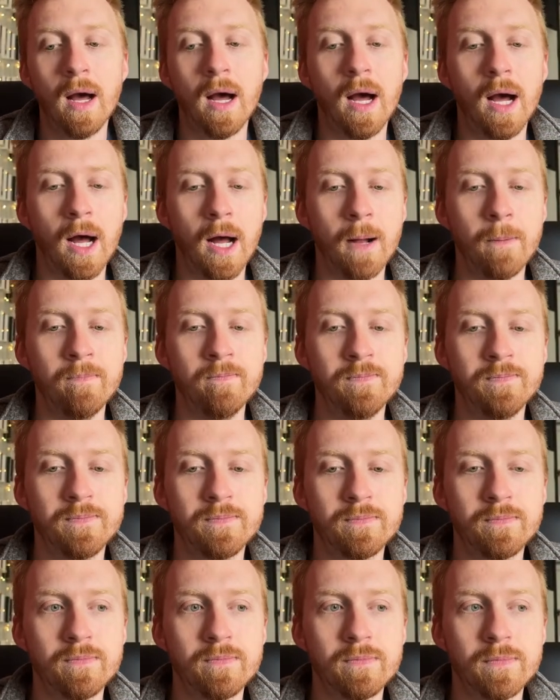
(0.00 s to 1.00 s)
And
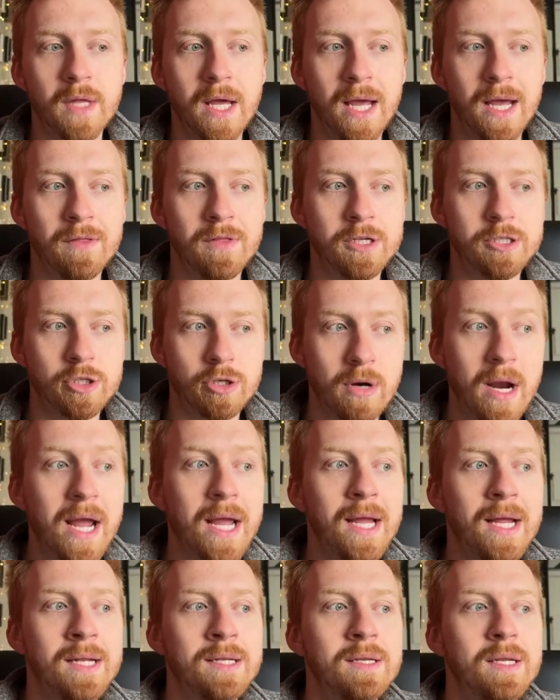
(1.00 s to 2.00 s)
the
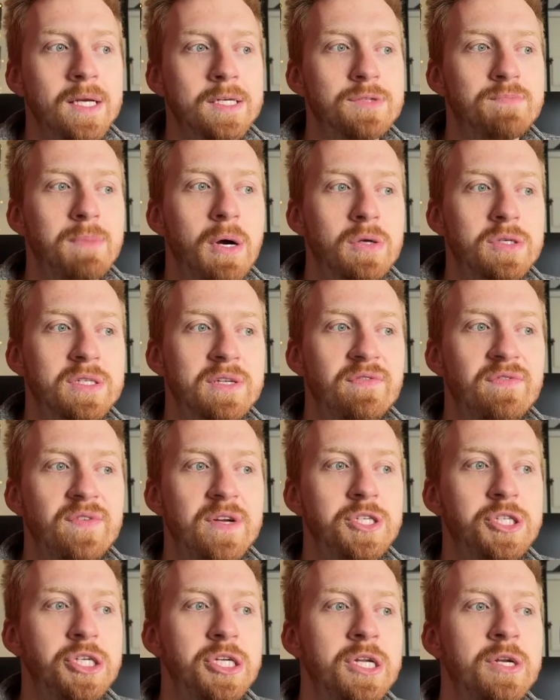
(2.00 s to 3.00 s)
train is most
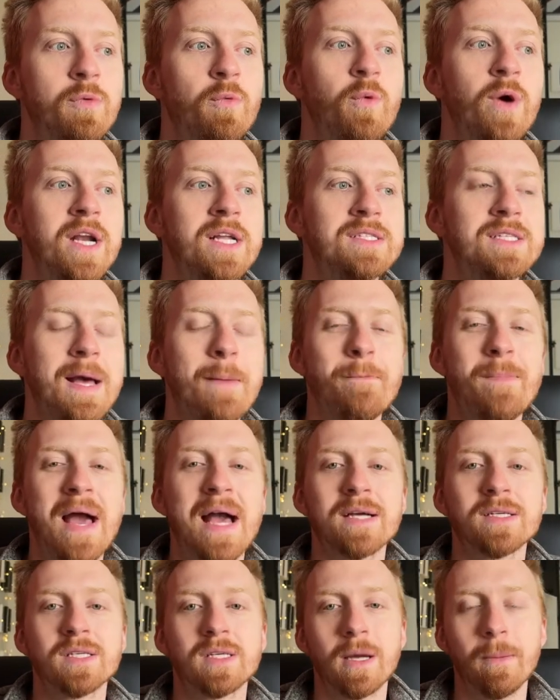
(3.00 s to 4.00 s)
efficient when it's at
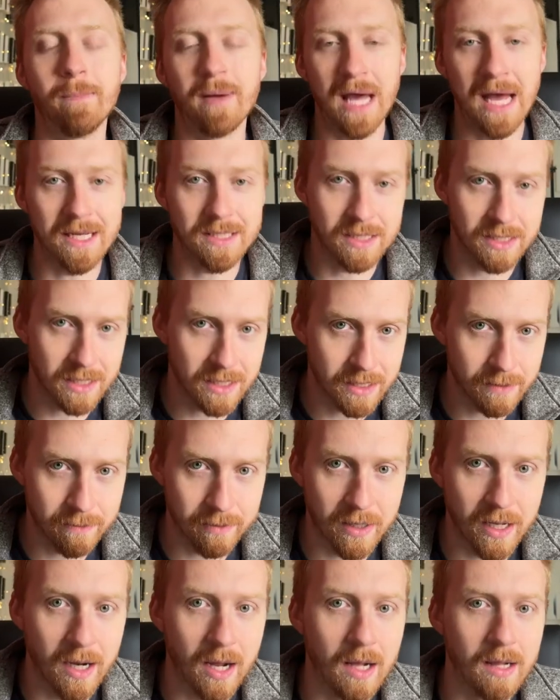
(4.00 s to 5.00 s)
max capacity.
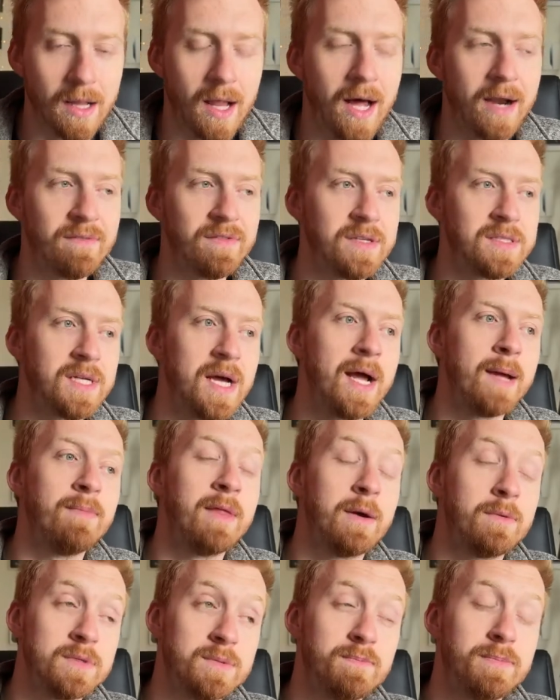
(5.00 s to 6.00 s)
But a lot of the time,
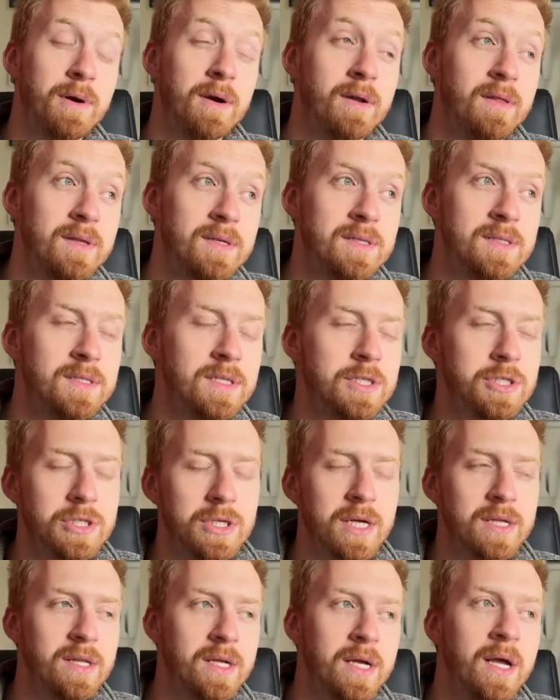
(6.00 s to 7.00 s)
that was part of the
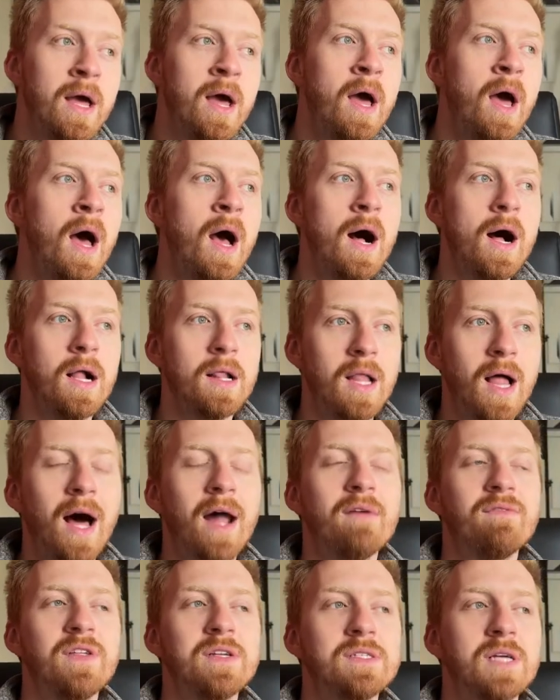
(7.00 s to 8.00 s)
decision, I think. A
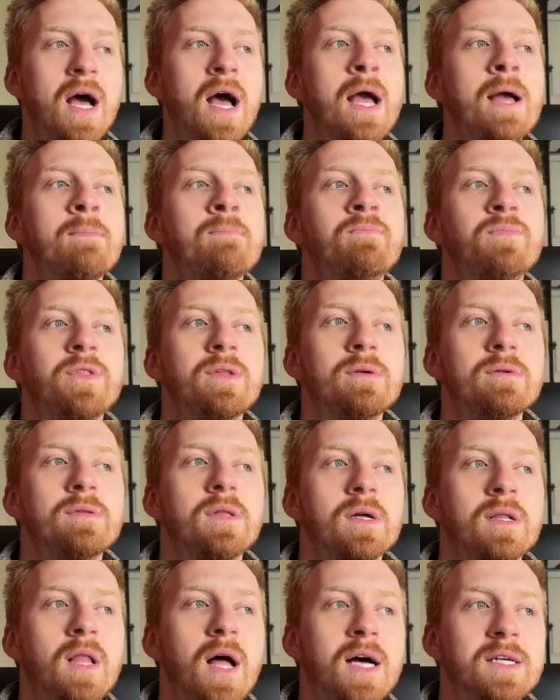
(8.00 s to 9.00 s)
lot of the time,
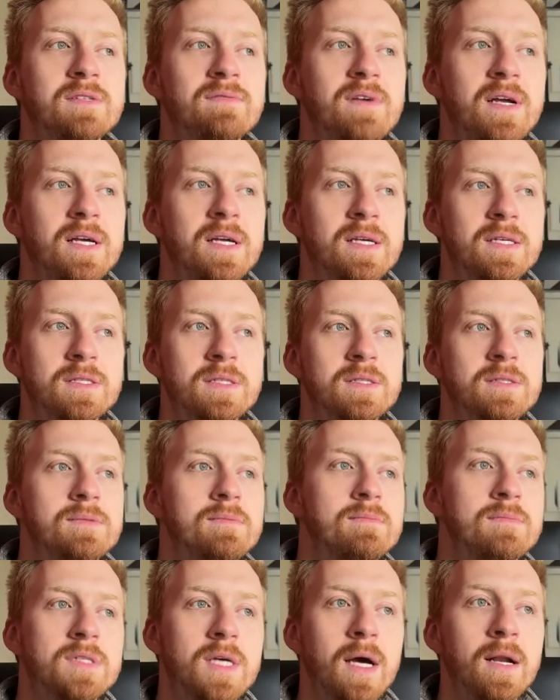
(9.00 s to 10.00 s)
the Las Vegas
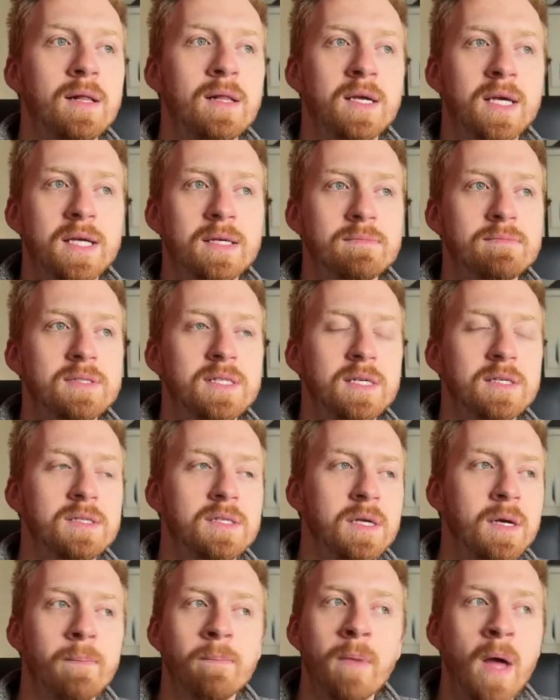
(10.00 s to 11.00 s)
tunneling
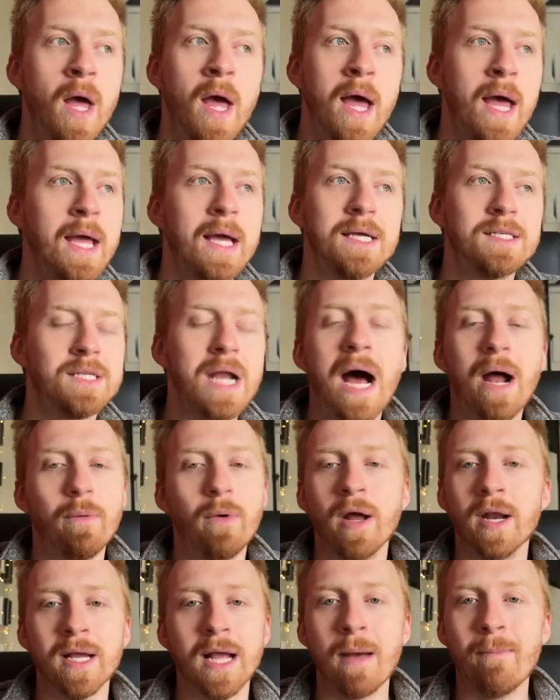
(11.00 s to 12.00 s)
system is not
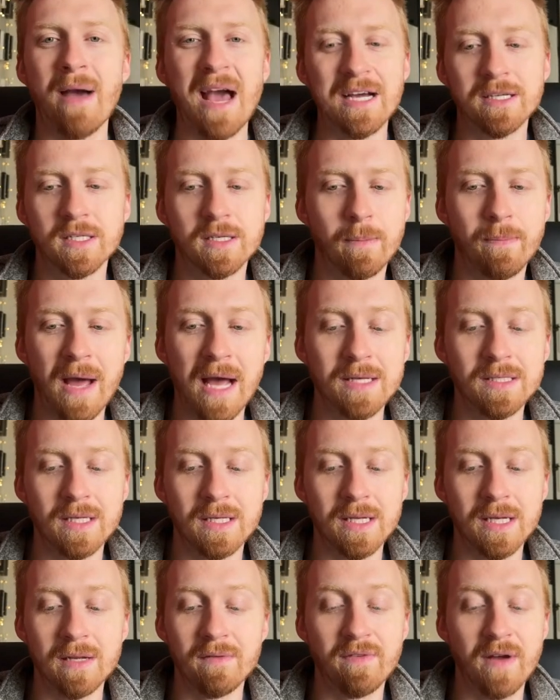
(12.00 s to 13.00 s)
running at max
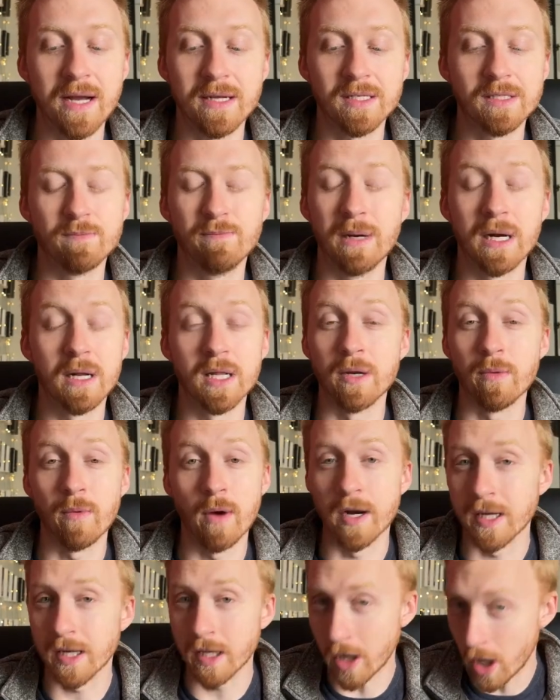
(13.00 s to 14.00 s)
capacity. In fact, it's barely
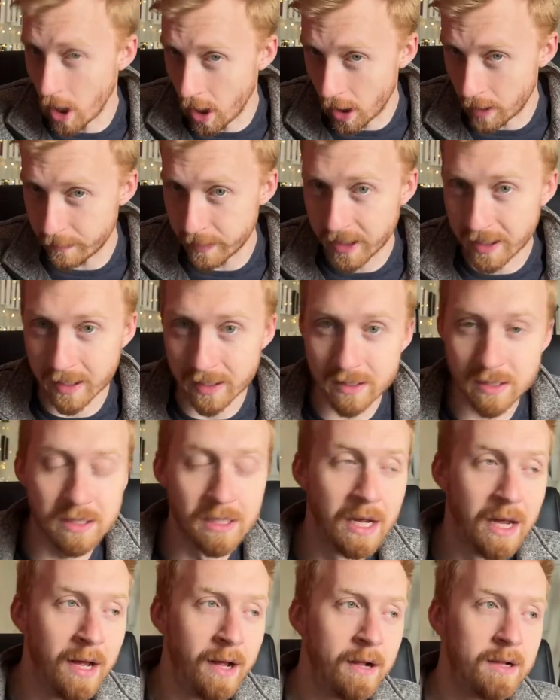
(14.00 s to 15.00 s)
running at all because
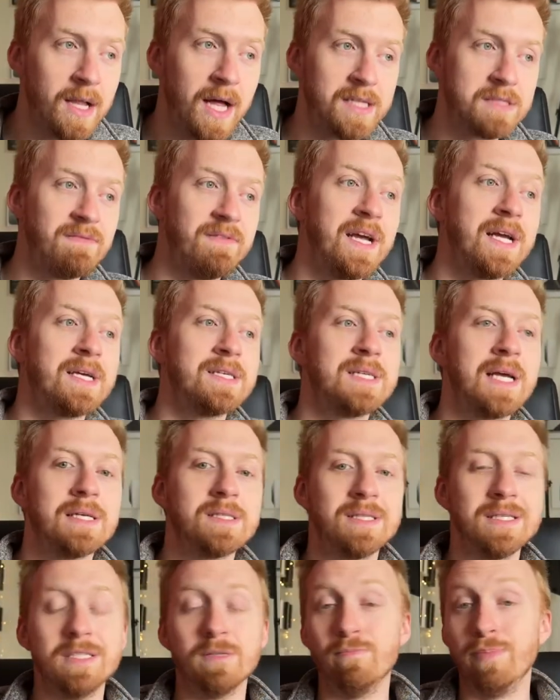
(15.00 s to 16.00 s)
Las Vegas has
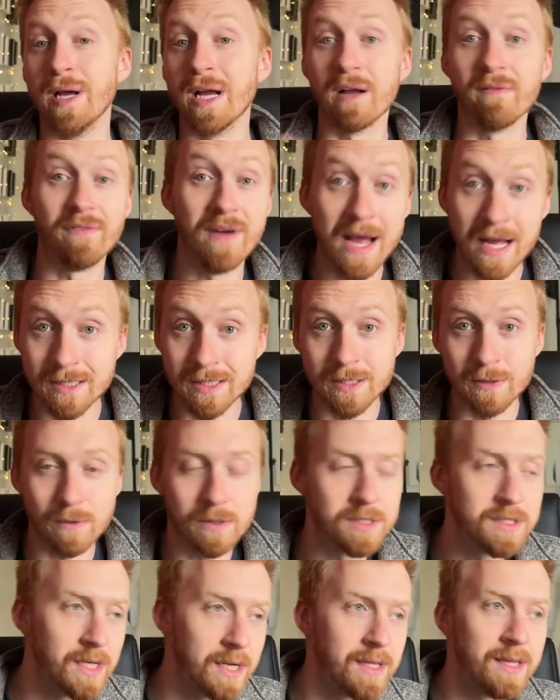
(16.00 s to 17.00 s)
these big events where
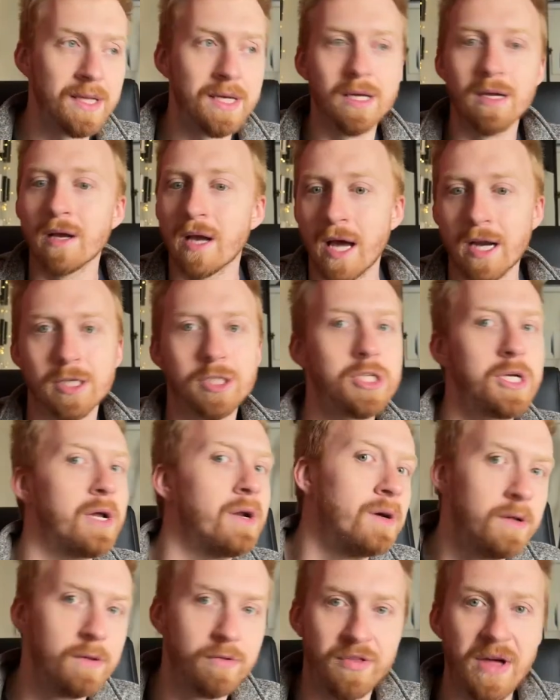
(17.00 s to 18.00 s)
suddenly you got to
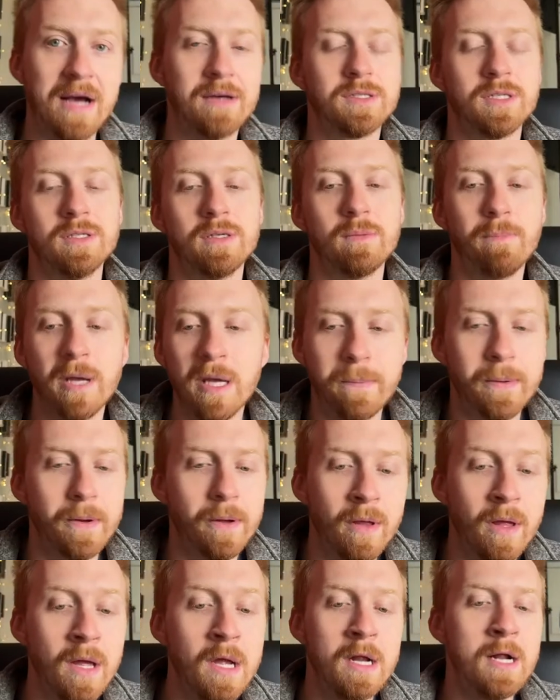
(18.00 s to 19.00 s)
shuttle thousands of
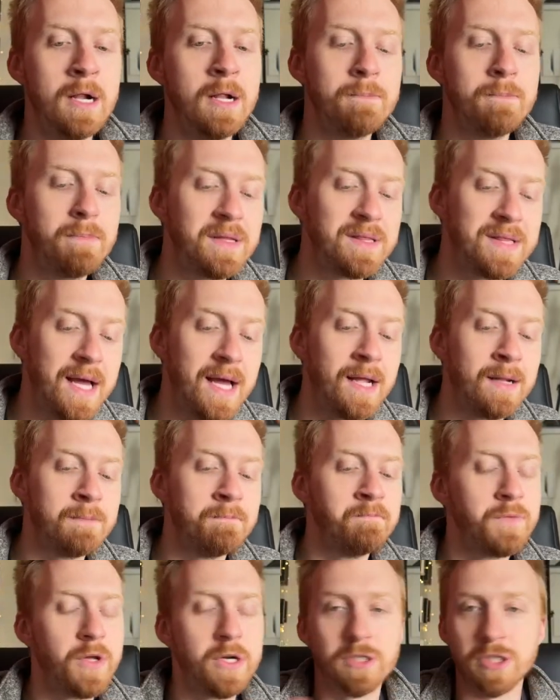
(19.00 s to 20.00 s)
people, but
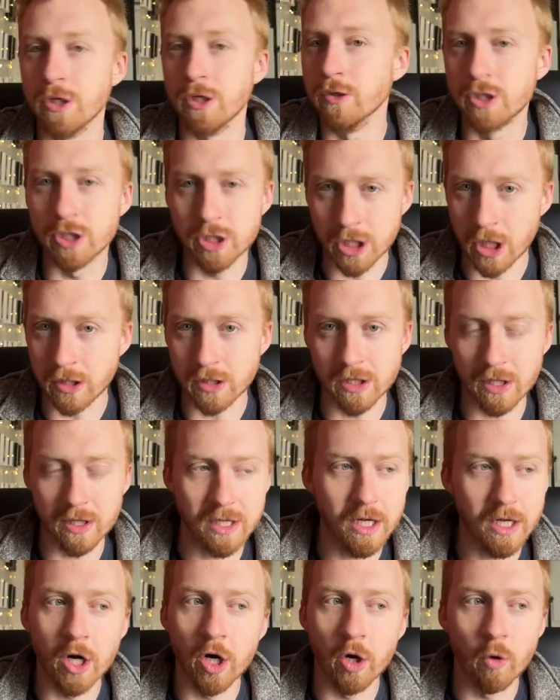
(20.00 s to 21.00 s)
then there's huge chunks of the
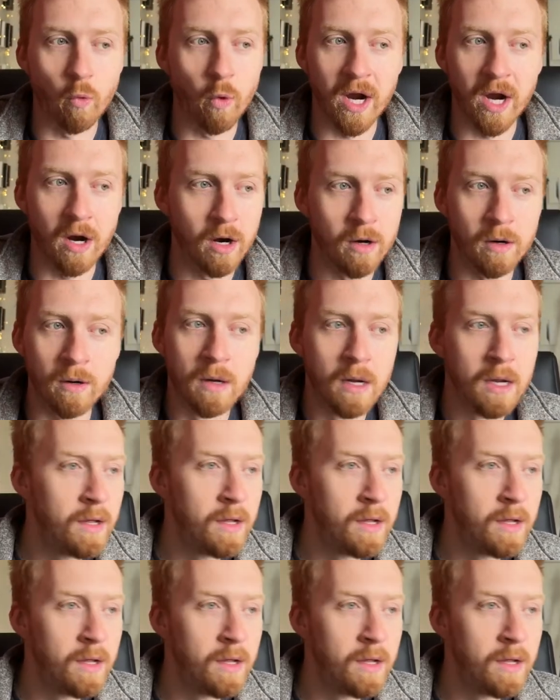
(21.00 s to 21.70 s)
year where